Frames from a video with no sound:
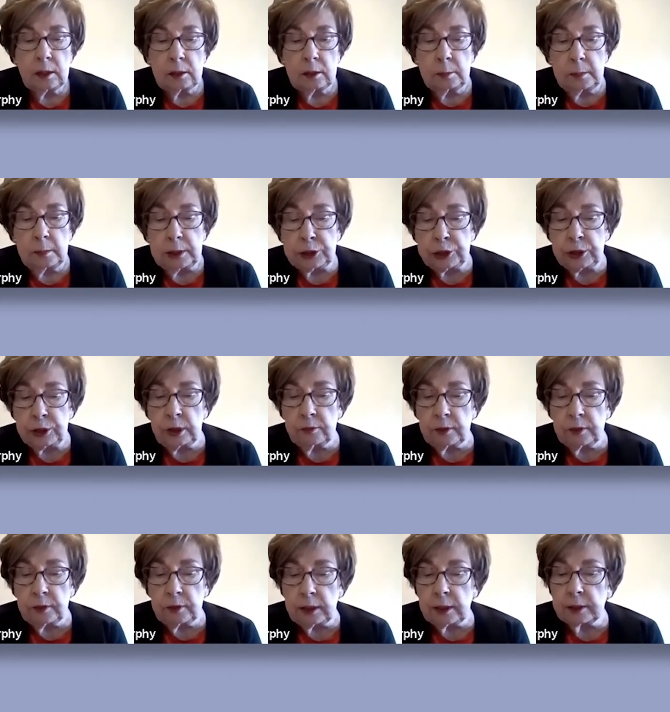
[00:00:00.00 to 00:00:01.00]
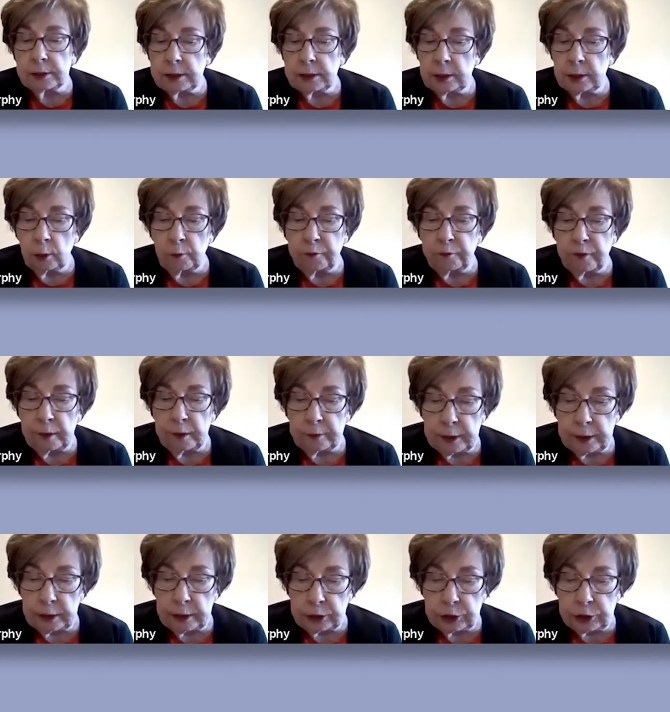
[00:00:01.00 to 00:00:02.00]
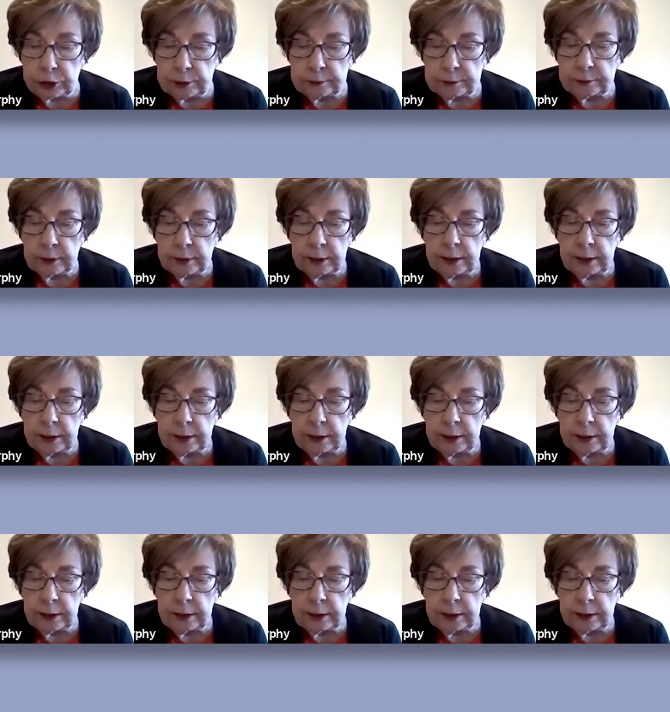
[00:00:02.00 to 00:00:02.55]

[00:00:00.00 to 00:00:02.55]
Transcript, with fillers: The mission of the RTO Foundation